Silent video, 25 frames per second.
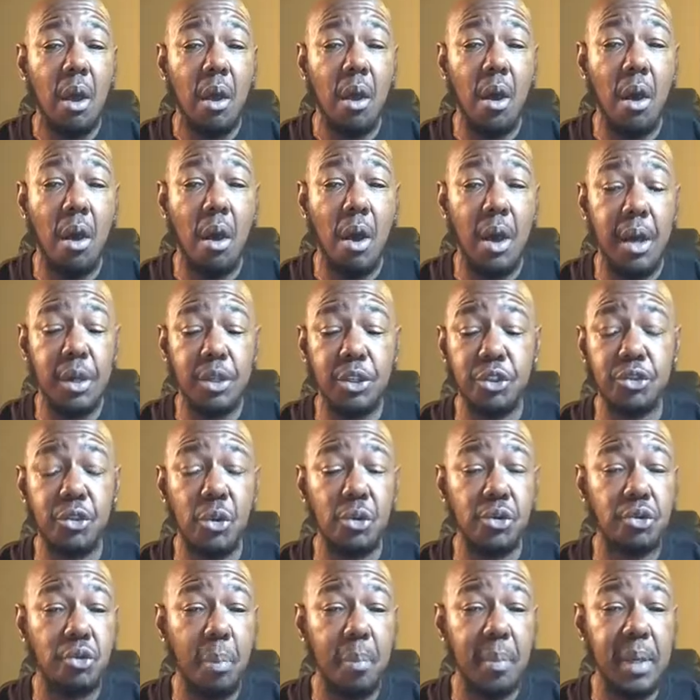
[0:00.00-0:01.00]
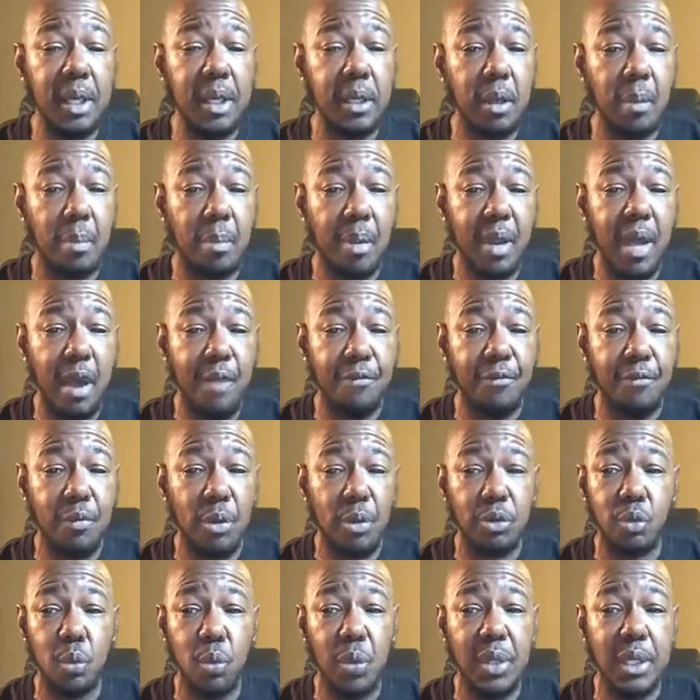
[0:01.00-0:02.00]
on social media
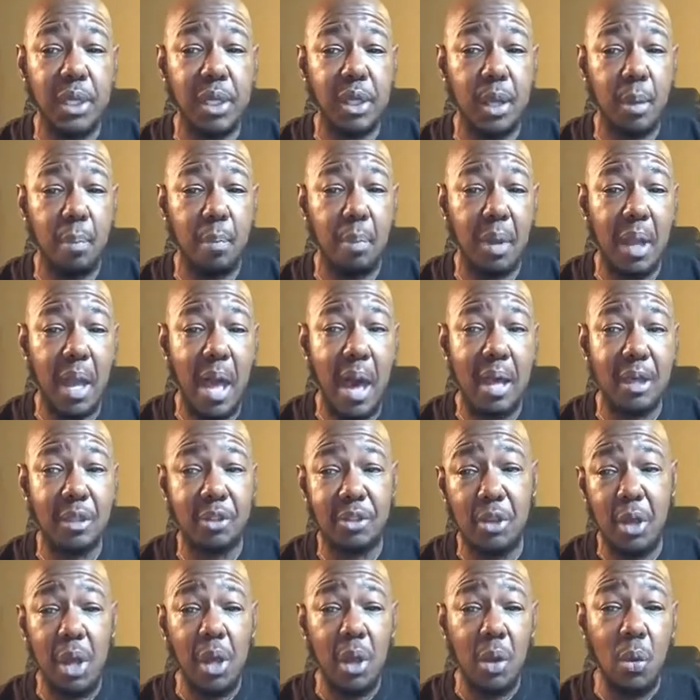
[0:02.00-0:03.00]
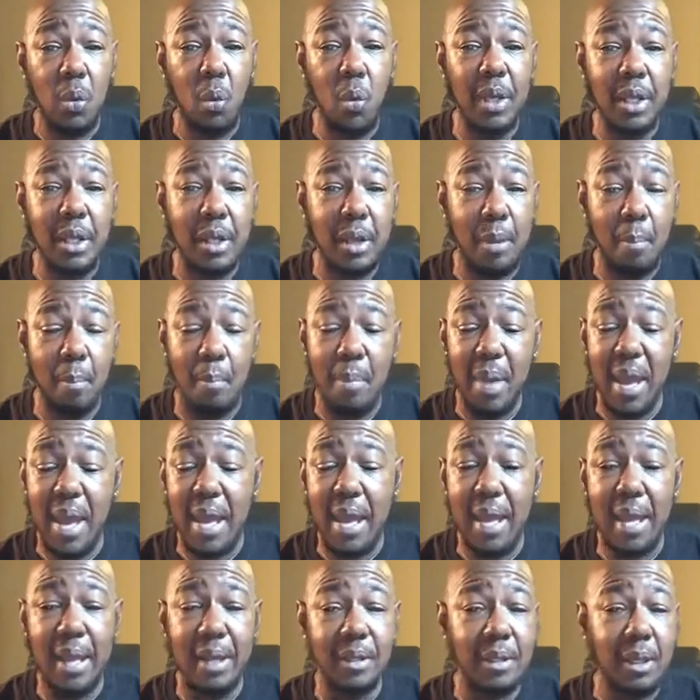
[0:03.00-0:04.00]
platforms, we get blocked, we get
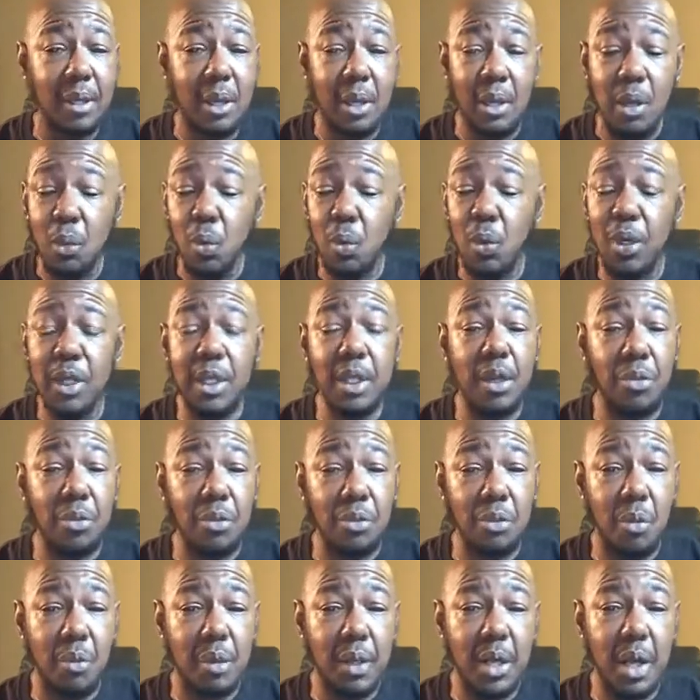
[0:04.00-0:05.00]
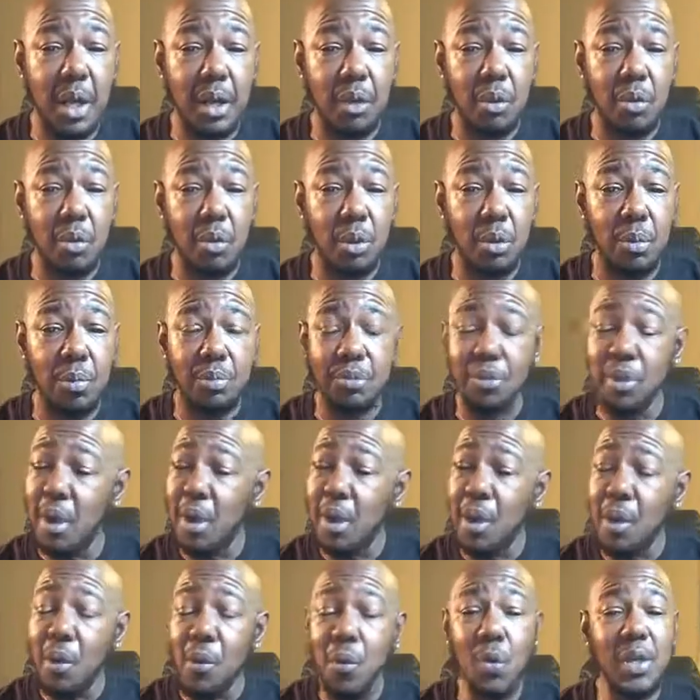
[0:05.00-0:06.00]
banned, we get thrown out of groups,
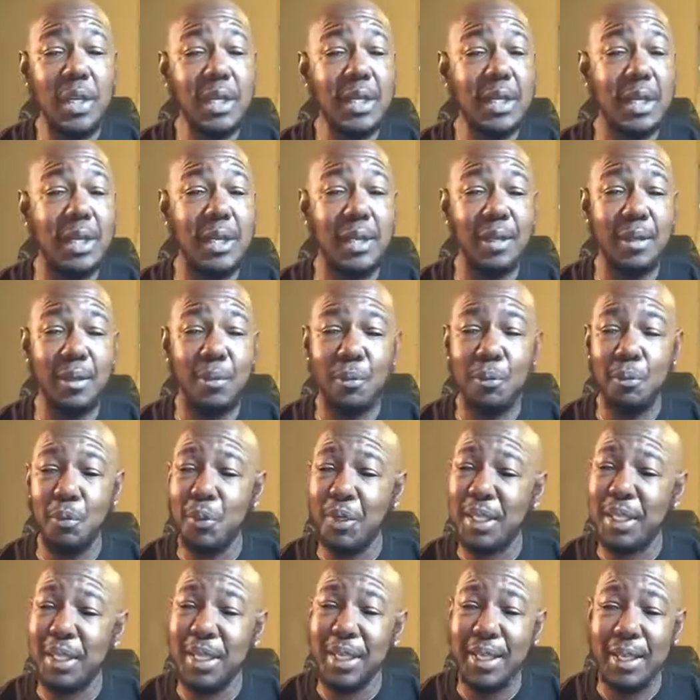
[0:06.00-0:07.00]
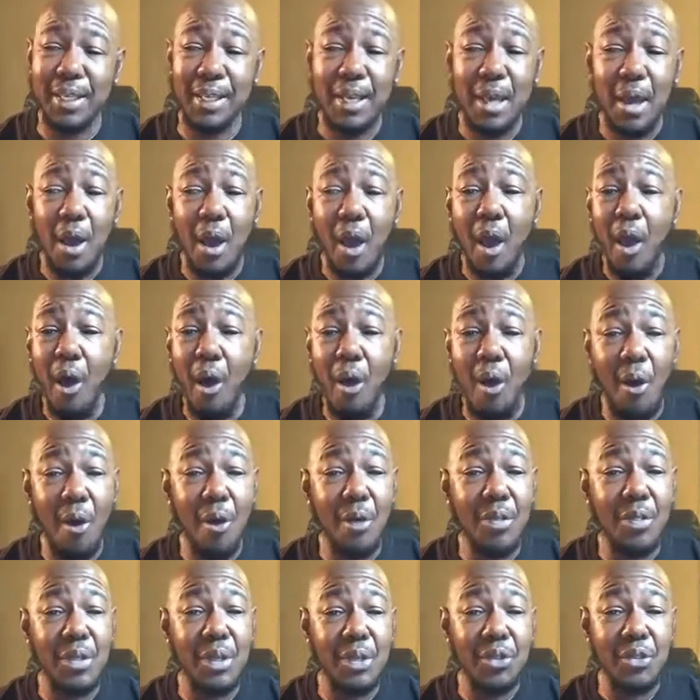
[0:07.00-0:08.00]
we get
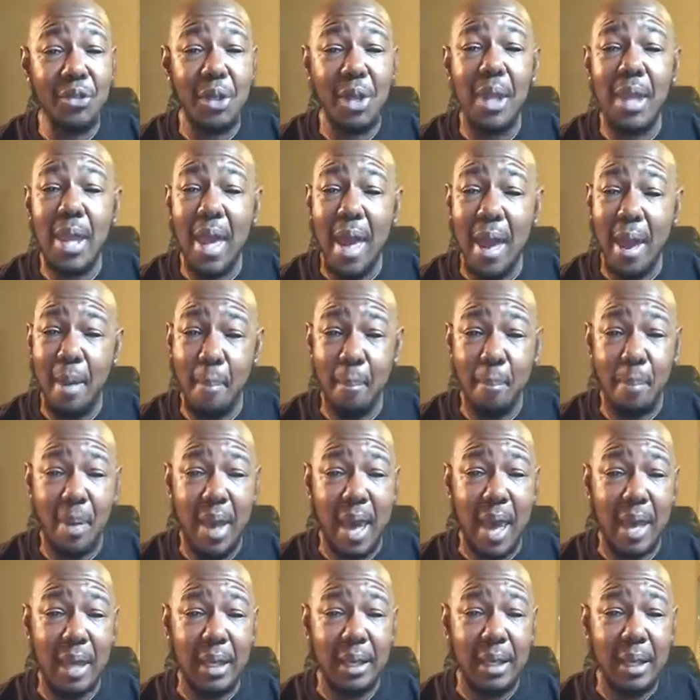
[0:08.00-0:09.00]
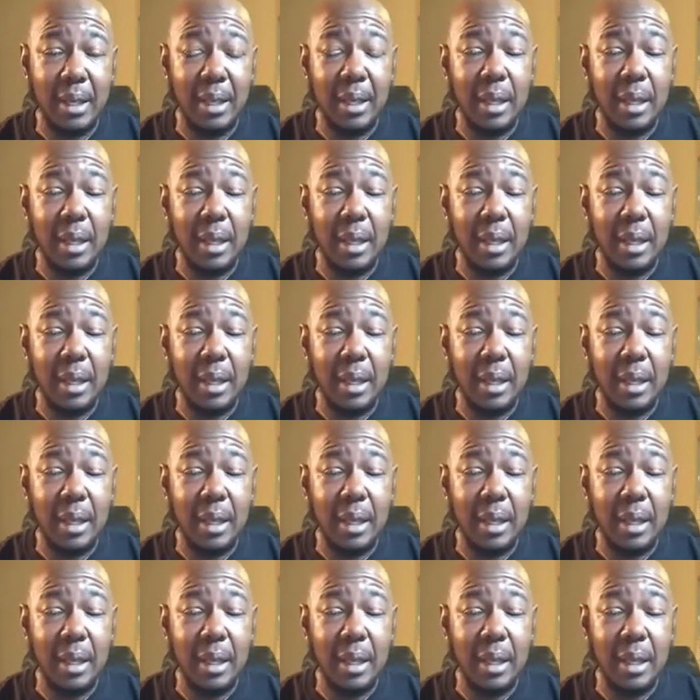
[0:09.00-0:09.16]
all this clapback